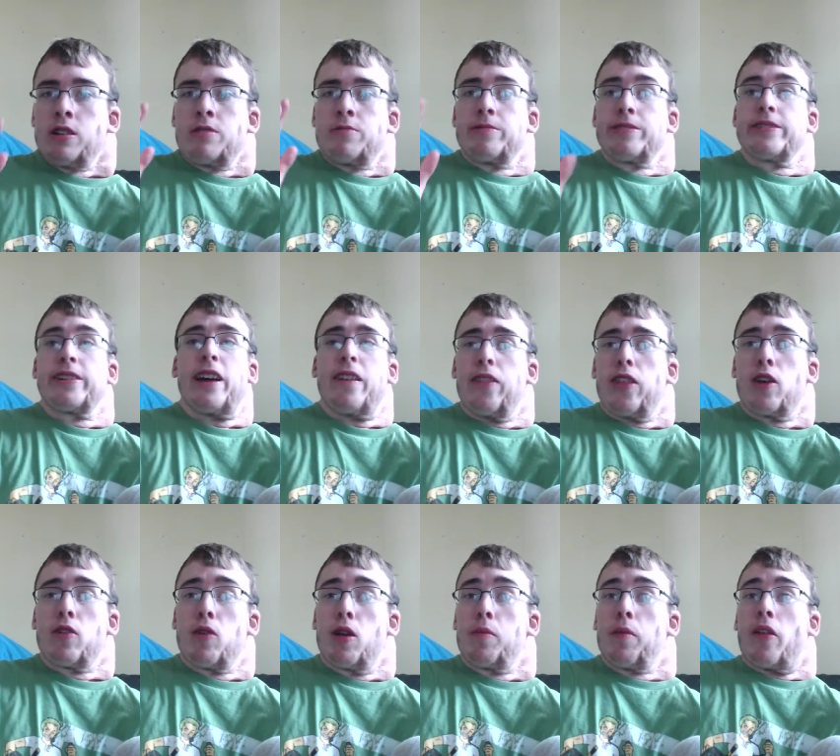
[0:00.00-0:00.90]
we
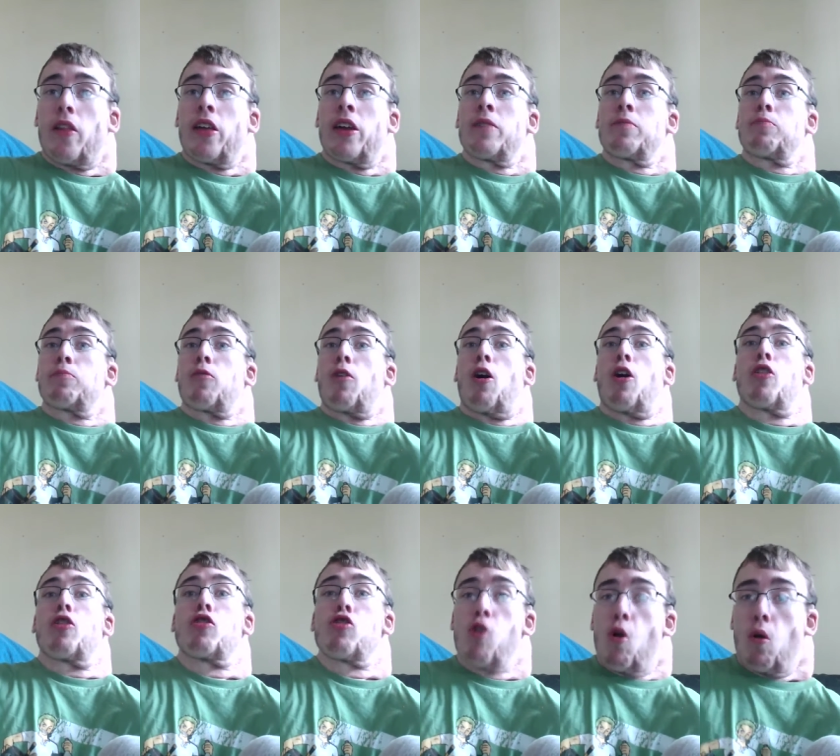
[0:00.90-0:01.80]
definitely would have at least
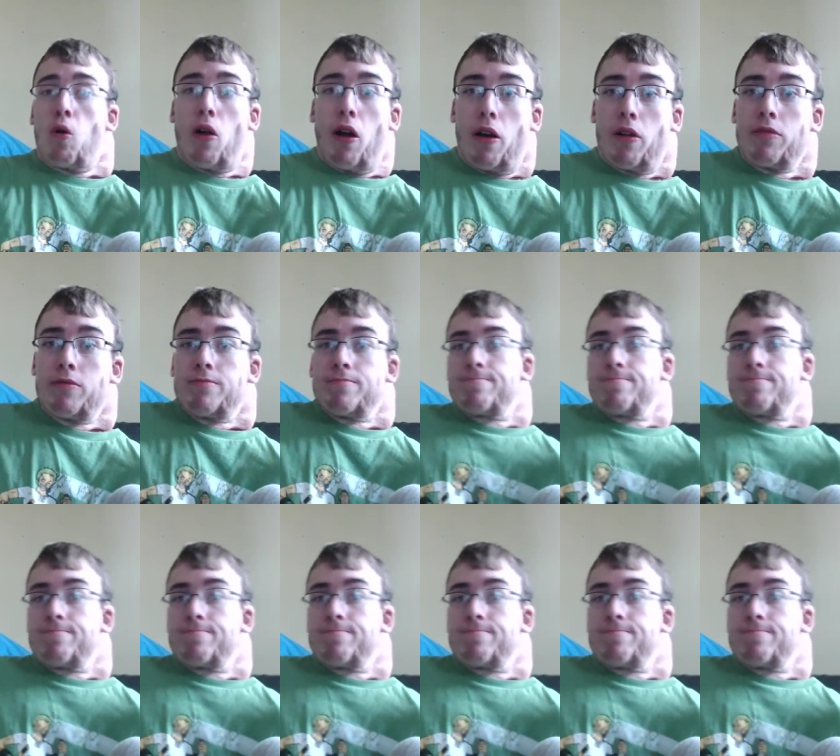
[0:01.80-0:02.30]
brought Zoro.